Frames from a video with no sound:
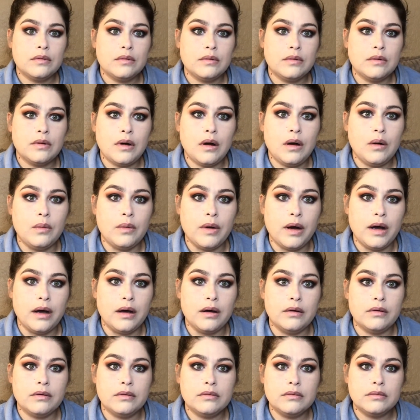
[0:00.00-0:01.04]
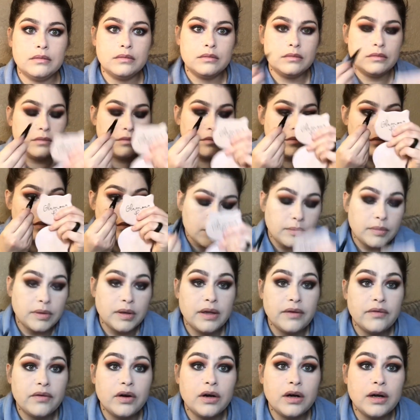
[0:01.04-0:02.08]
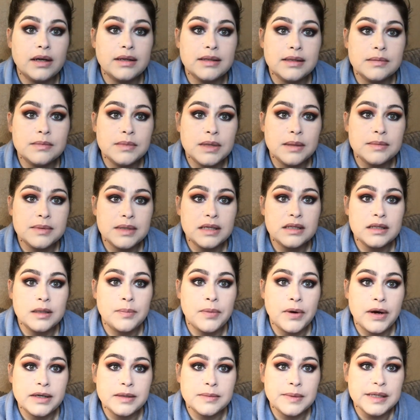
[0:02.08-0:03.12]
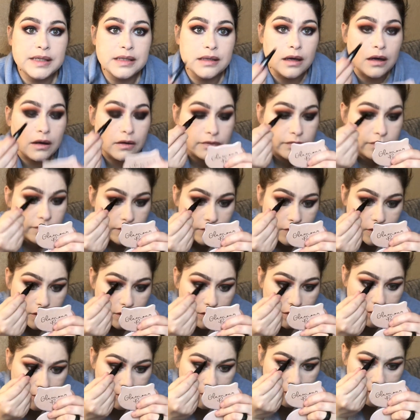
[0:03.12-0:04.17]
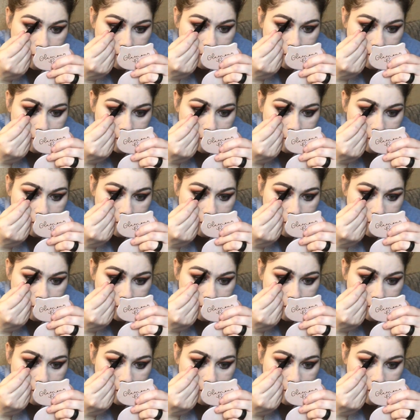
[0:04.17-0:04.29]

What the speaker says: Oh, wow. Believe it or not, sometimes I surprise myself. You know what I mean?